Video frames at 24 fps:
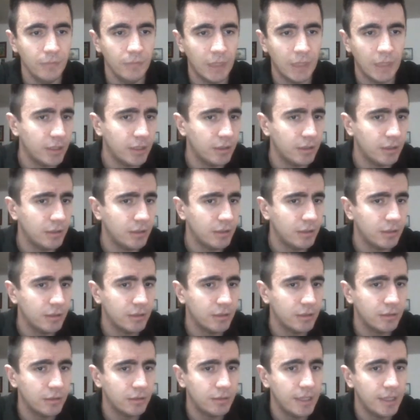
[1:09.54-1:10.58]
In
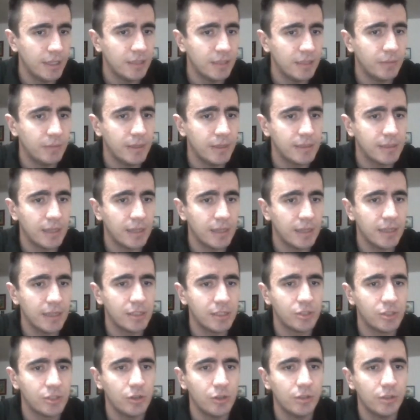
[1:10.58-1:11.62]
the database I
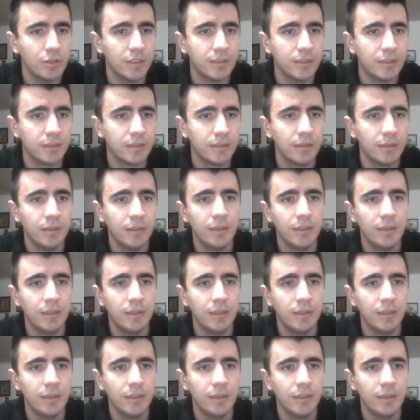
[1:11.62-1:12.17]
saw that